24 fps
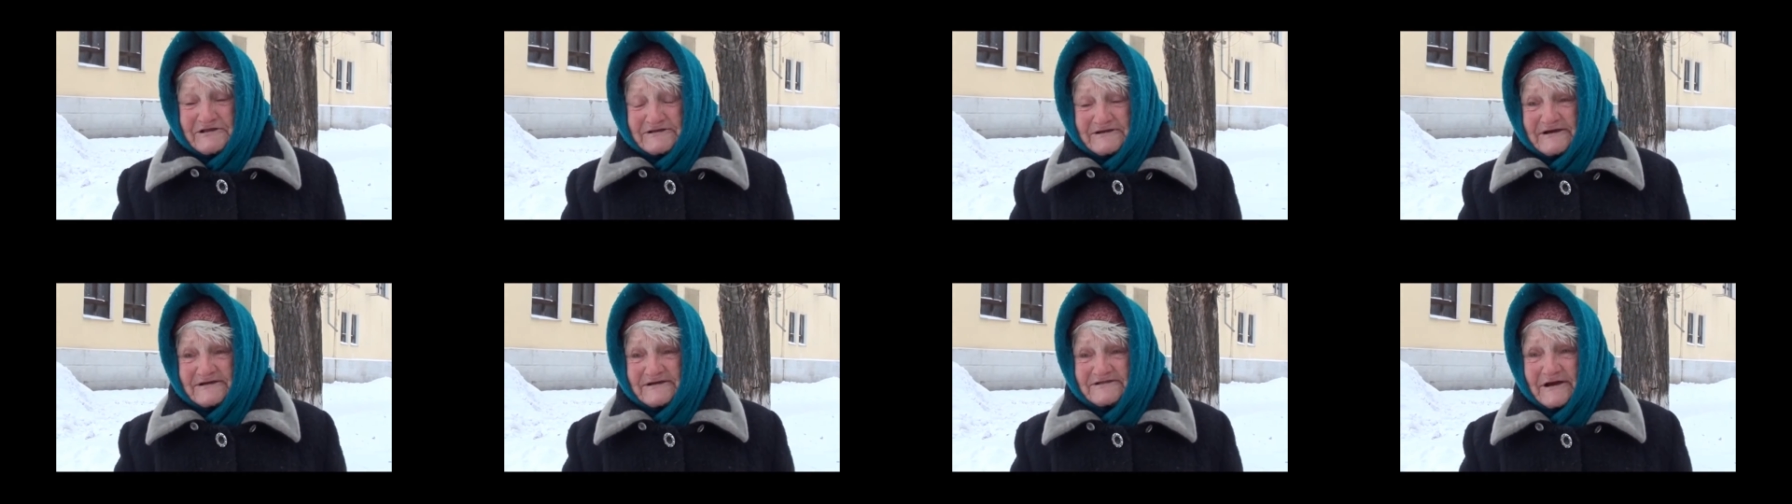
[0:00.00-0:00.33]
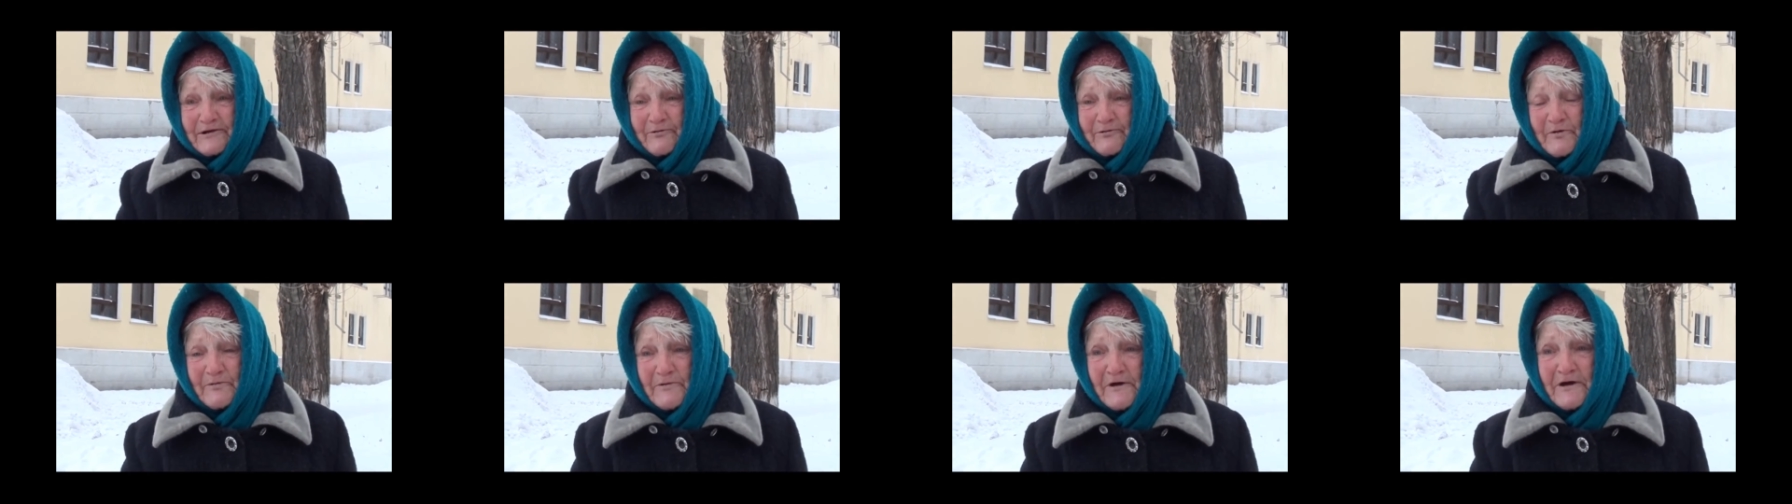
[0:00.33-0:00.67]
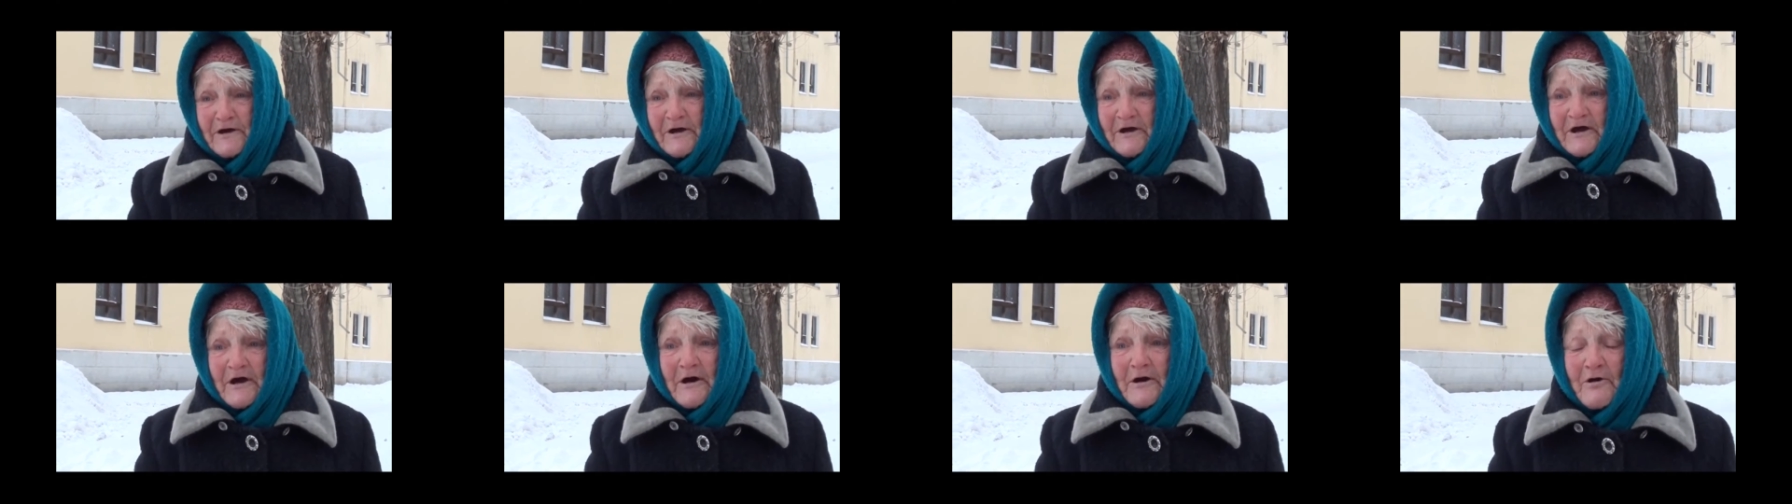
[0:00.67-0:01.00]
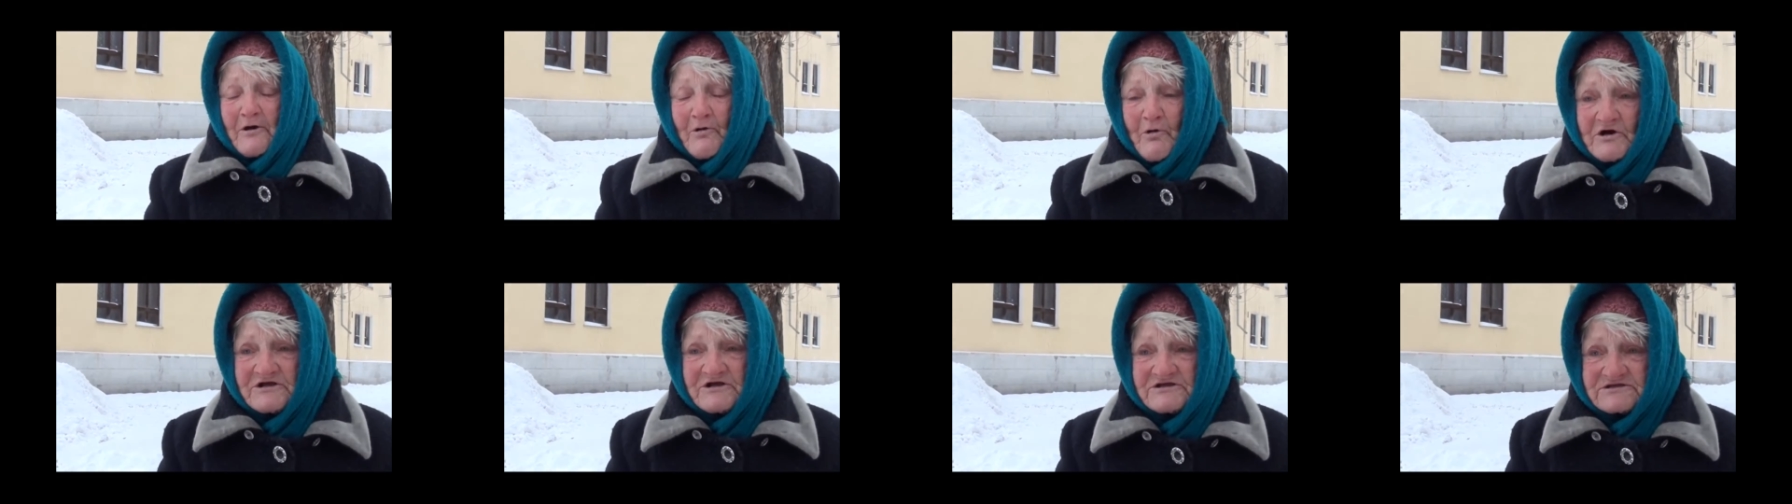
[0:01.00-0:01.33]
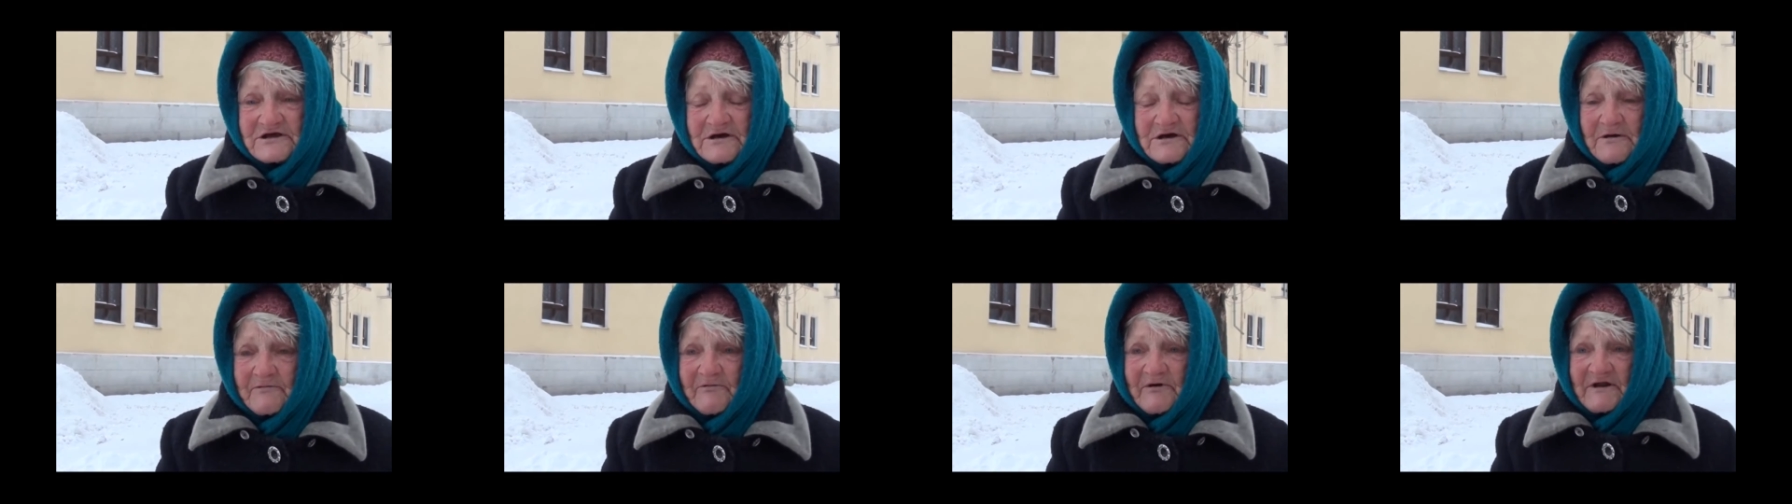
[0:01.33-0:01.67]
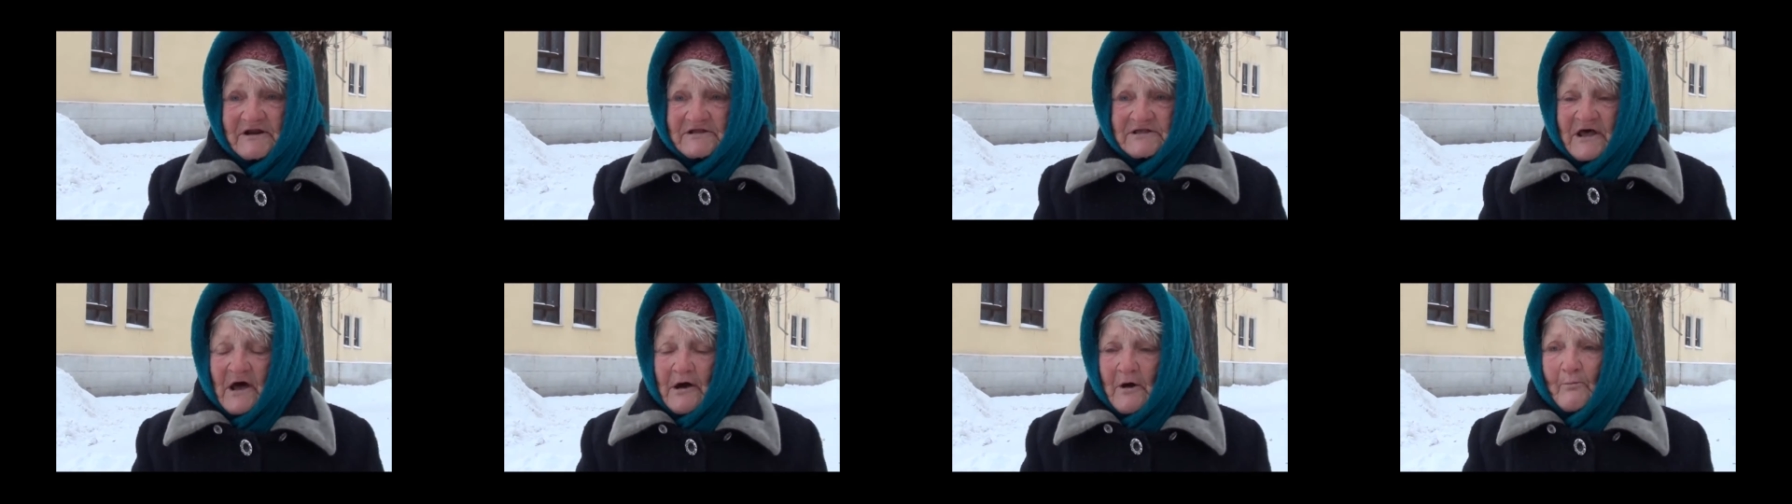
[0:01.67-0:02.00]
We don't do like
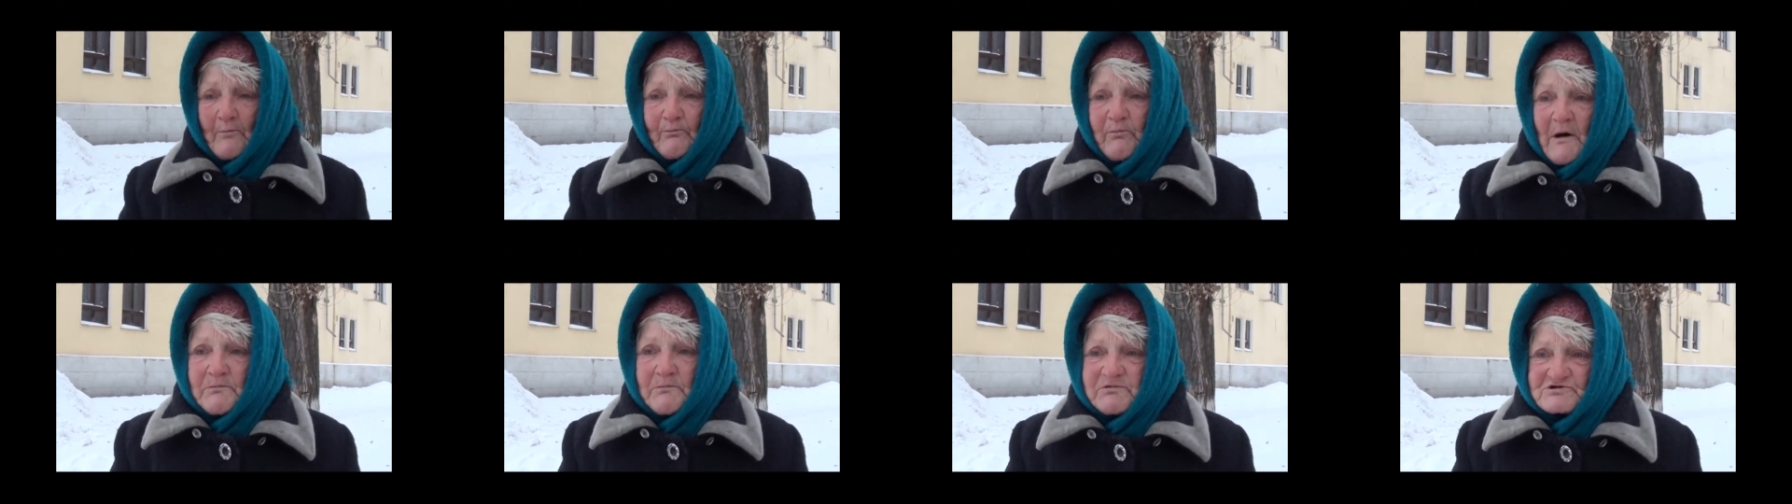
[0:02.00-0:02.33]
them,